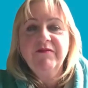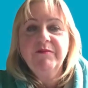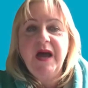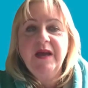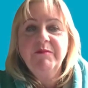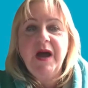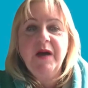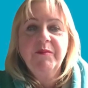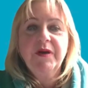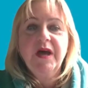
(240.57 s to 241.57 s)
have mind
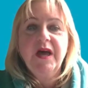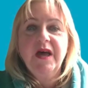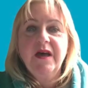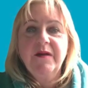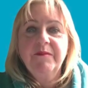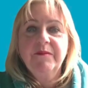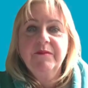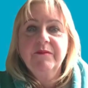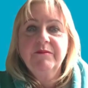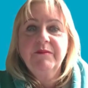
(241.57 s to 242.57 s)
map
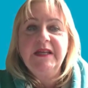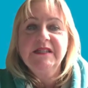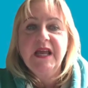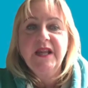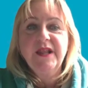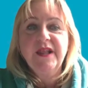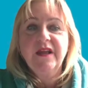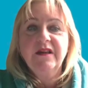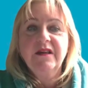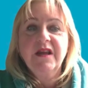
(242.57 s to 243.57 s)
meetings
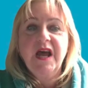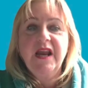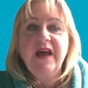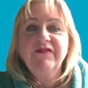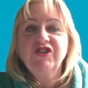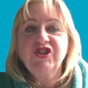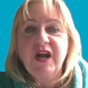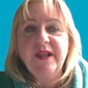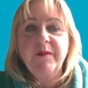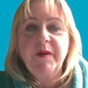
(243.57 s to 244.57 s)
and have
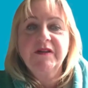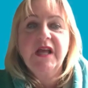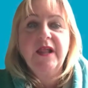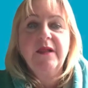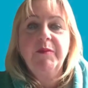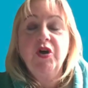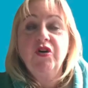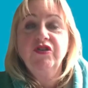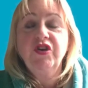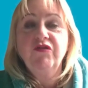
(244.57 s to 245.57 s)
chats about it.
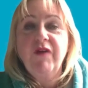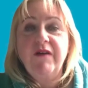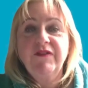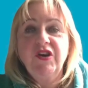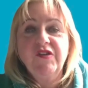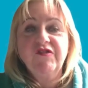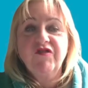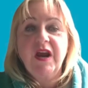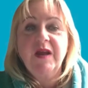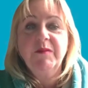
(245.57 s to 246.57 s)
Explore new revenue
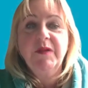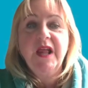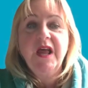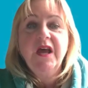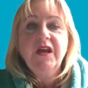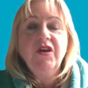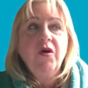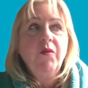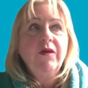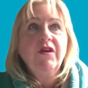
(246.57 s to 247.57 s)
streams,
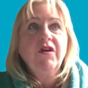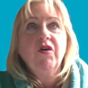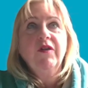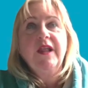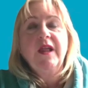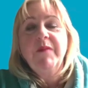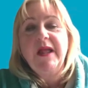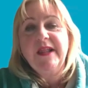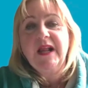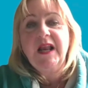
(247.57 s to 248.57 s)
whether you're hosting
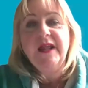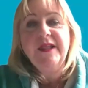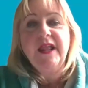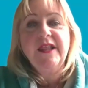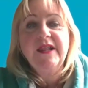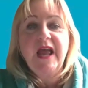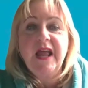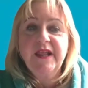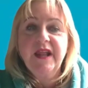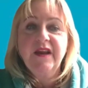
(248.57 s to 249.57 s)
masterclasses,
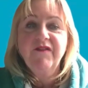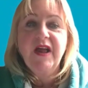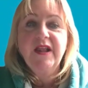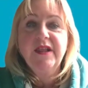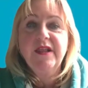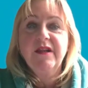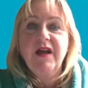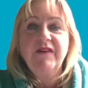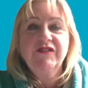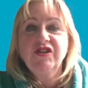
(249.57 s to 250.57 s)
tasting events,
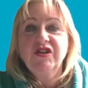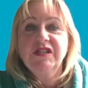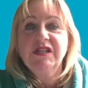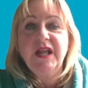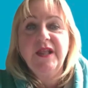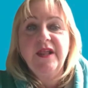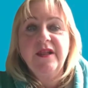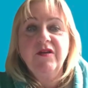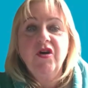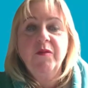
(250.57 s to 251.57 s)
afternoon teas
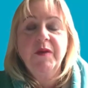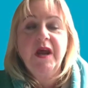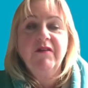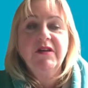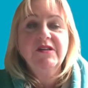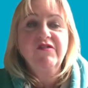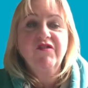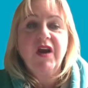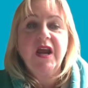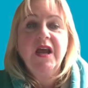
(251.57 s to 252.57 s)
is the norm in our
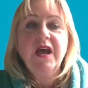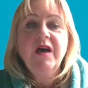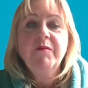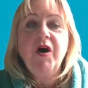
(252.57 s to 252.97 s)
industry.